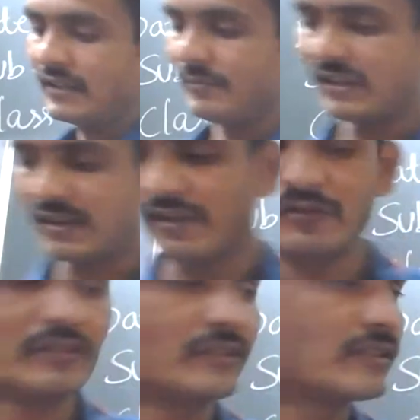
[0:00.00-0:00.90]
8th bit.
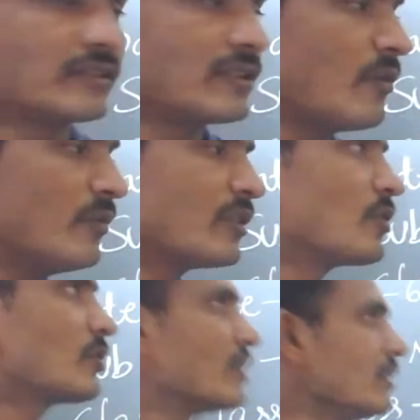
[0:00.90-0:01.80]
Now we'll
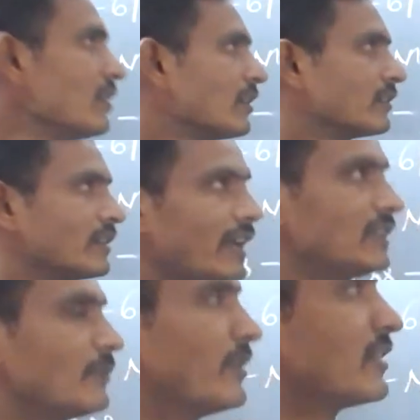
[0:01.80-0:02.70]
go to the
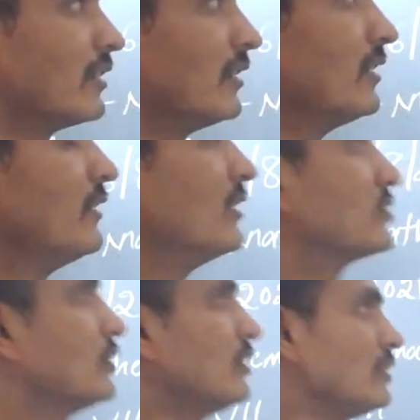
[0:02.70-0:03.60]
9th bit.
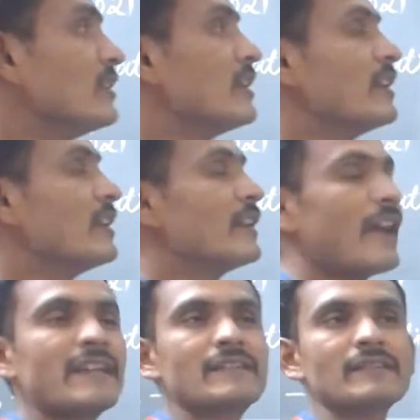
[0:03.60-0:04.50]
So
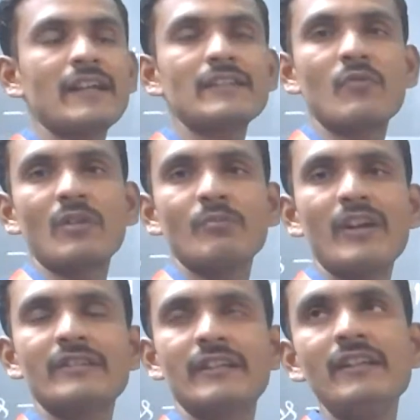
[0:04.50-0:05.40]
exercise
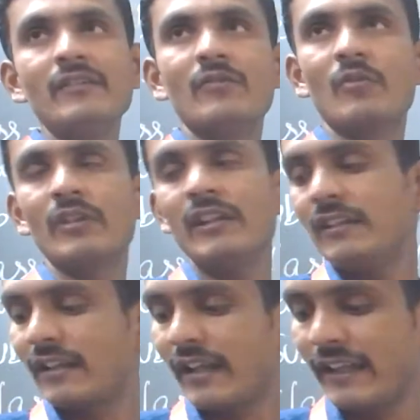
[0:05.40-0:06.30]
1.3
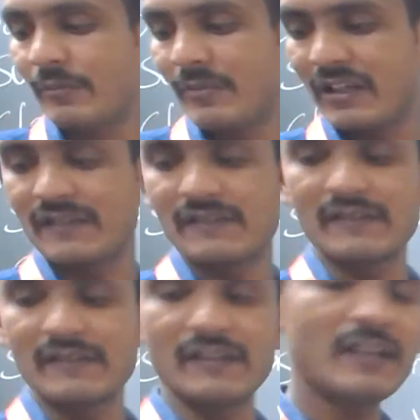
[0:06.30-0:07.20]
only in the 9th bit is